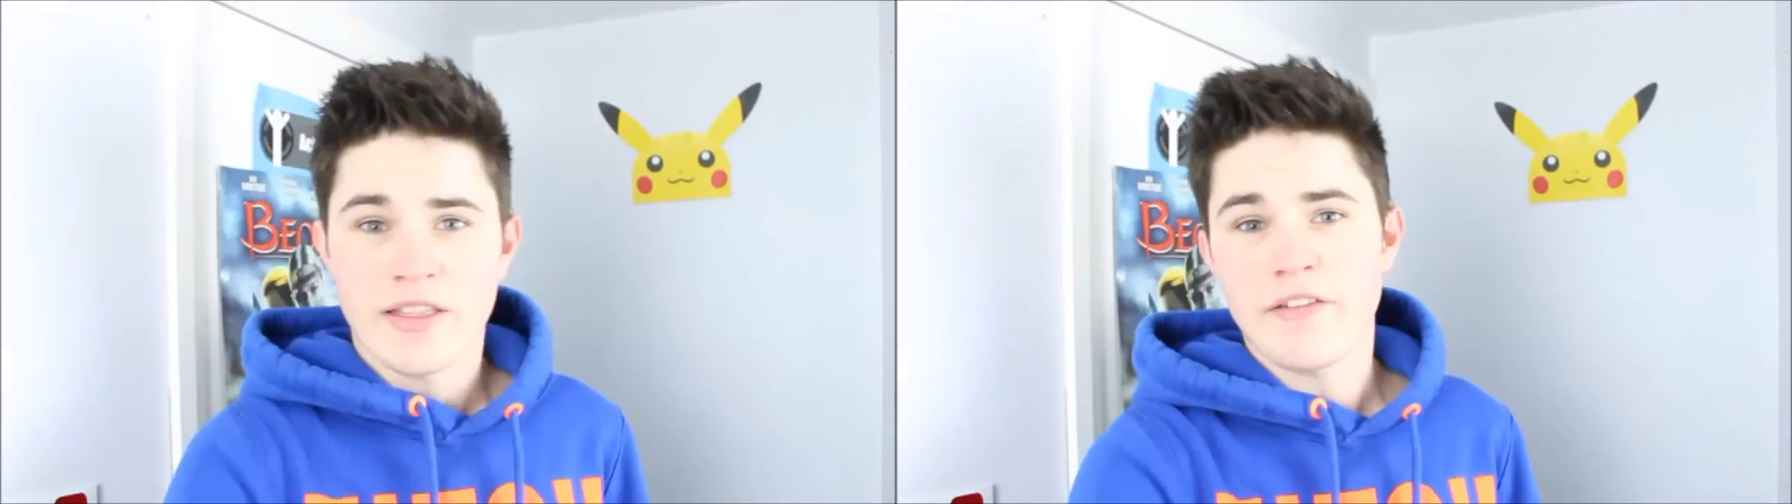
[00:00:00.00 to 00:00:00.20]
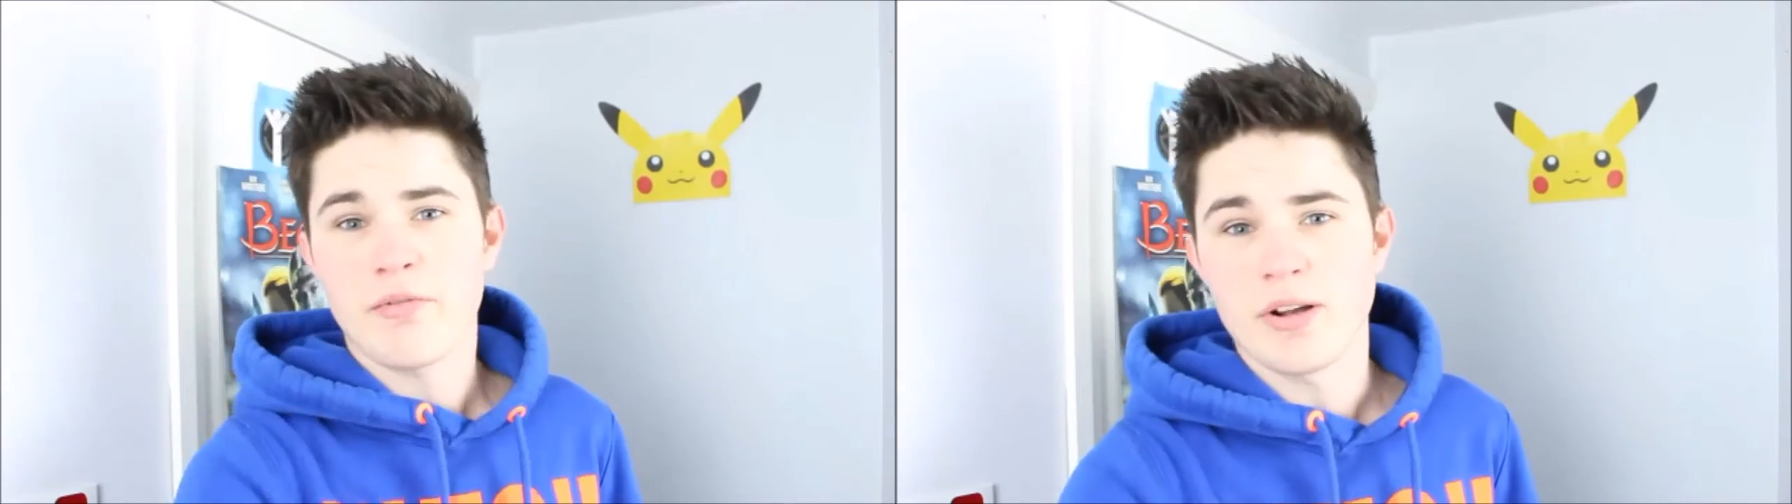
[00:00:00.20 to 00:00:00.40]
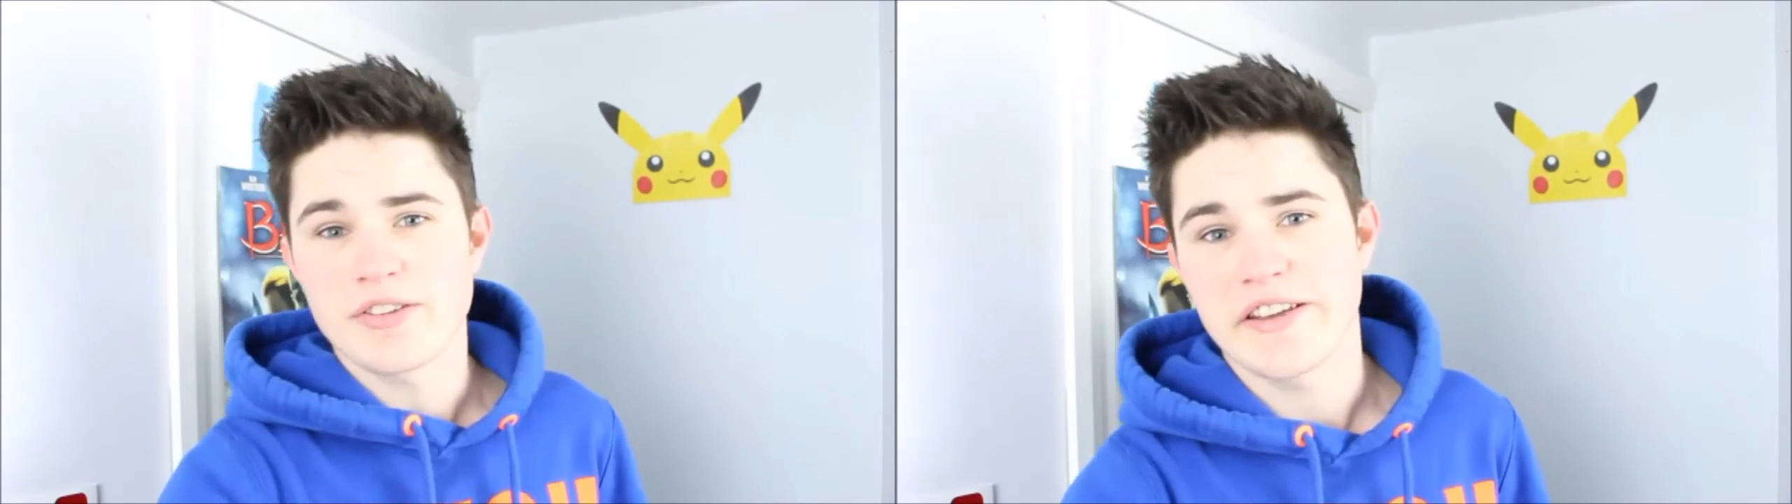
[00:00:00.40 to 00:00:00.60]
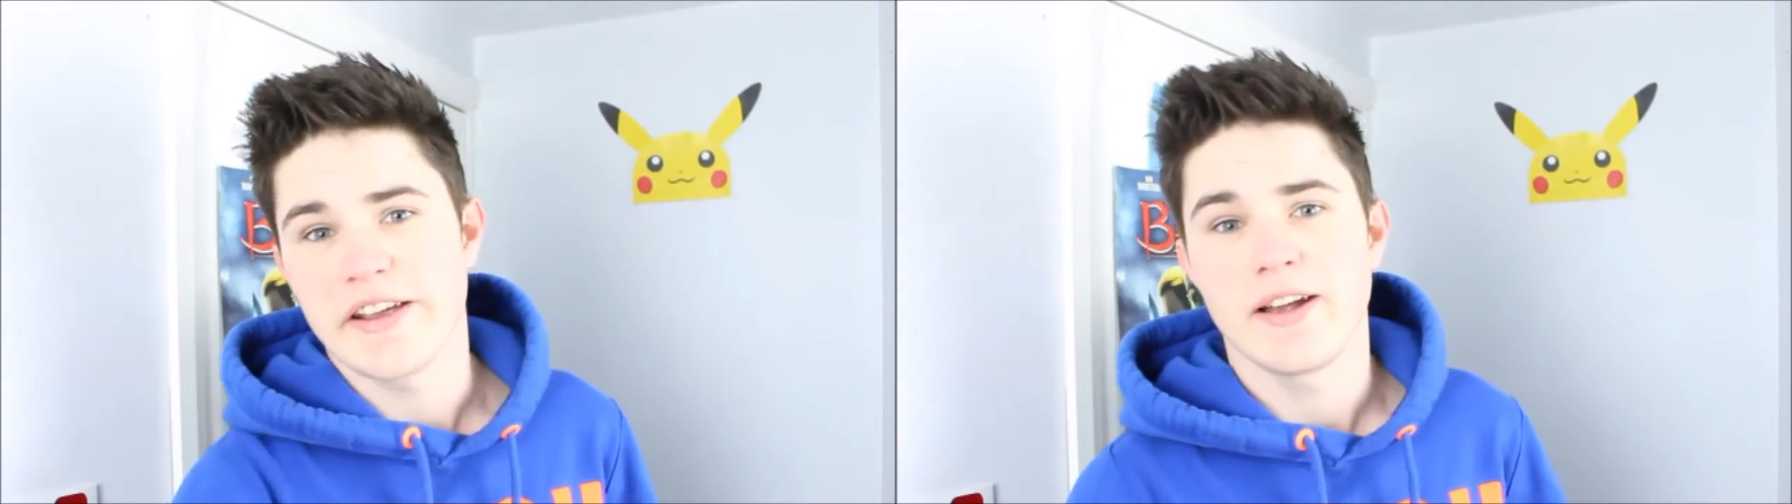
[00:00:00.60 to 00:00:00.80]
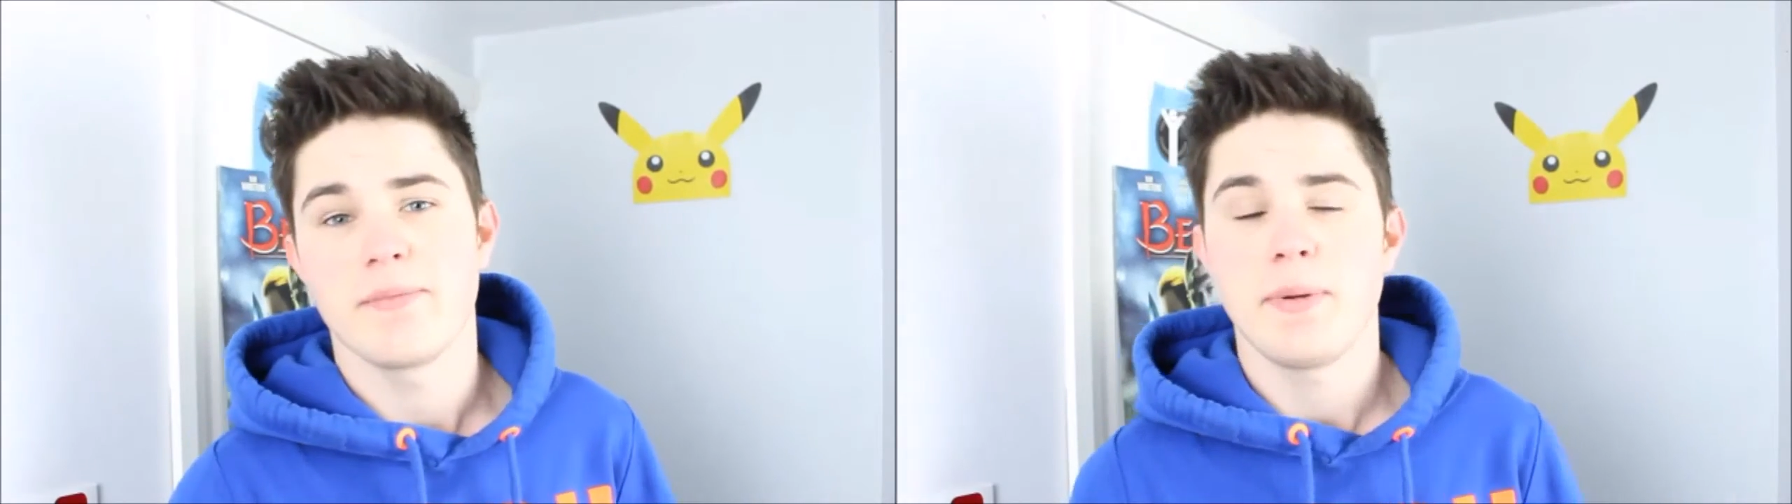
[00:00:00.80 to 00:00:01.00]
Thanks for
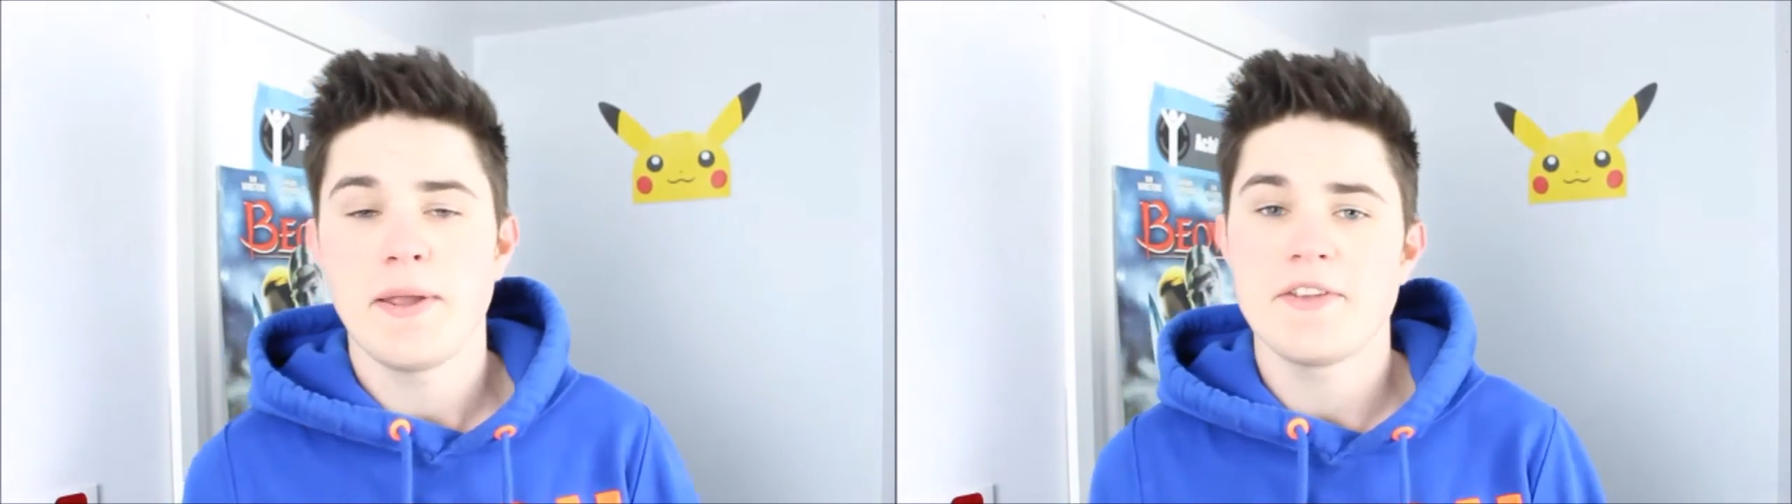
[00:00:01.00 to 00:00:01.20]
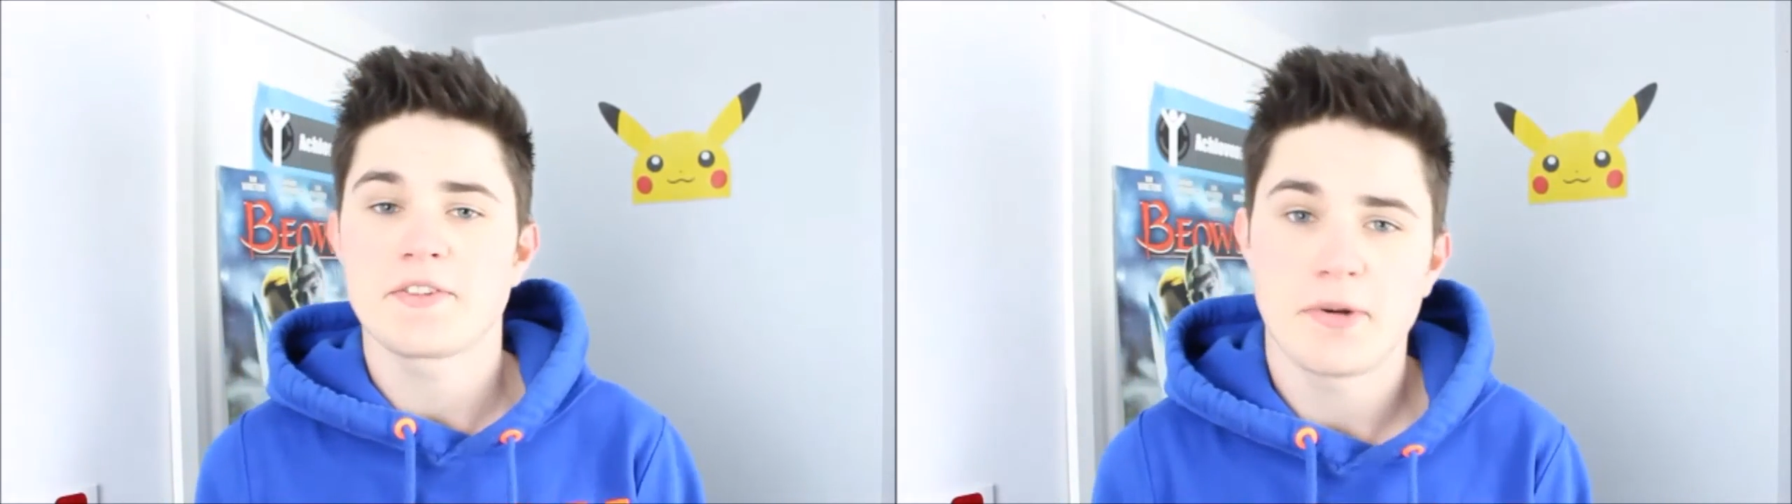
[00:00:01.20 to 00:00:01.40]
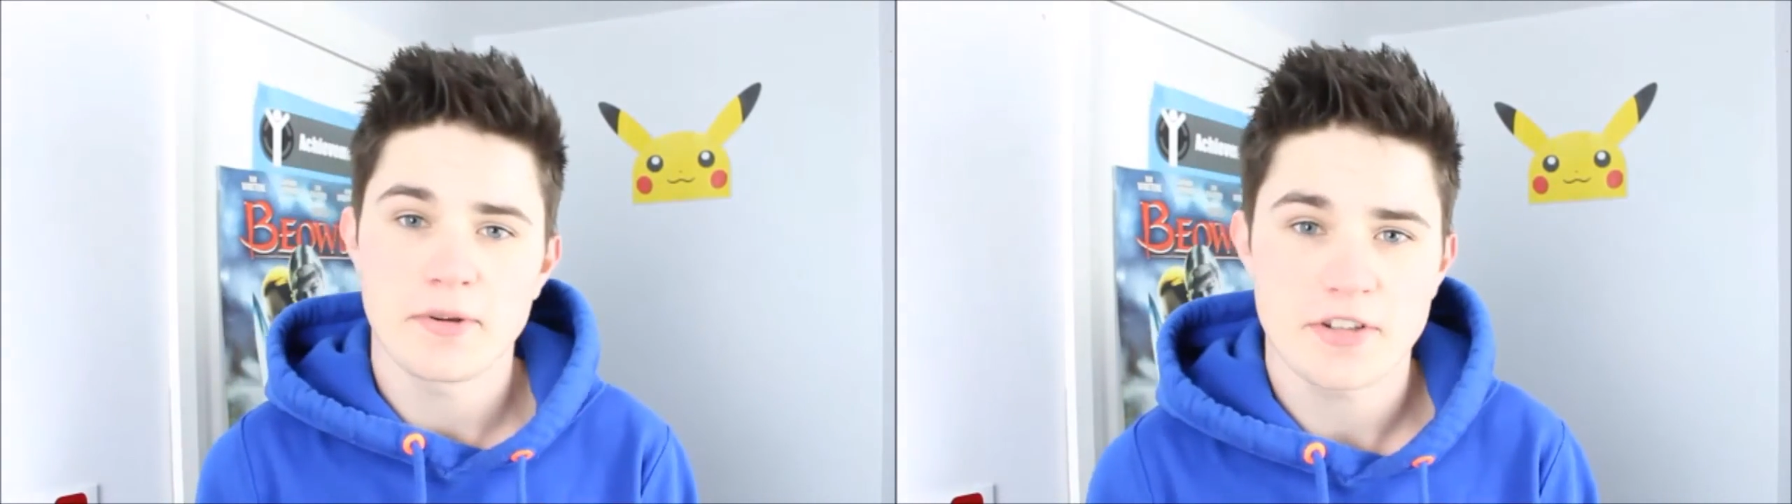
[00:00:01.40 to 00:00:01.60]
watching. Please comment,